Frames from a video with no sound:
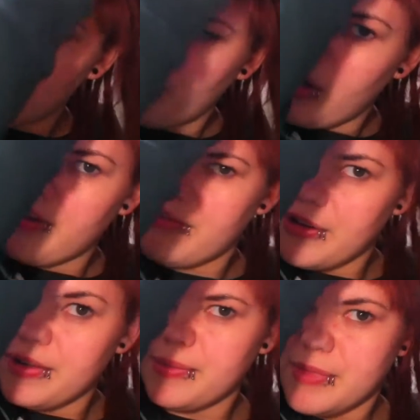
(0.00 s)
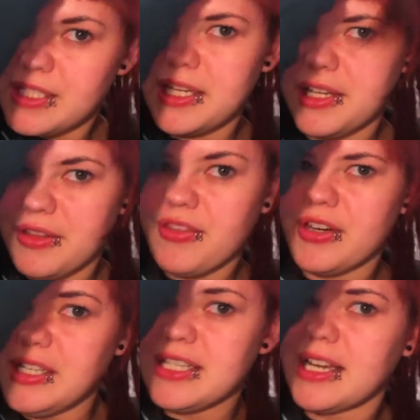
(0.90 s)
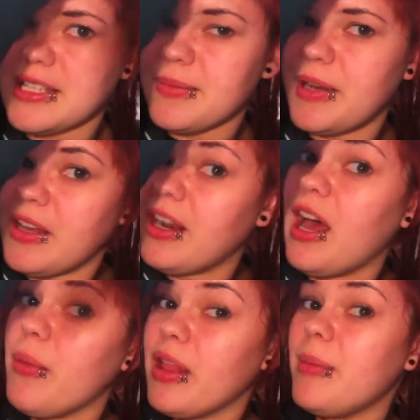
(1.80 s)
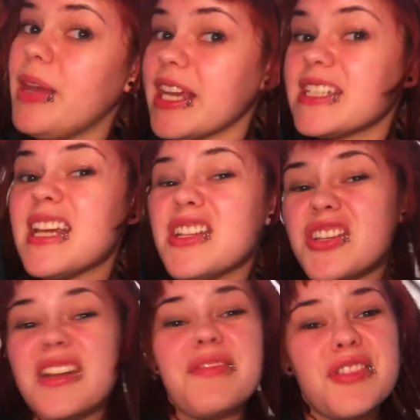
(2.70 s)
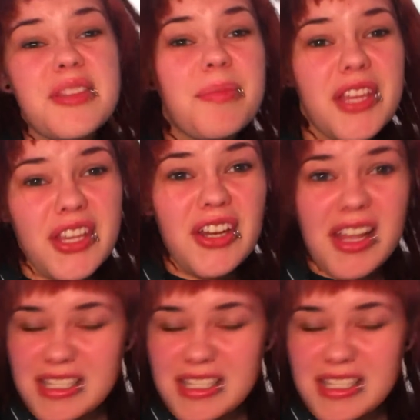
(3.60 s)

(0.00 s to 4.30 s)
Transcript: anywhere from 10 to 30 seconds, depending on how well I'm paying attention, if there's something good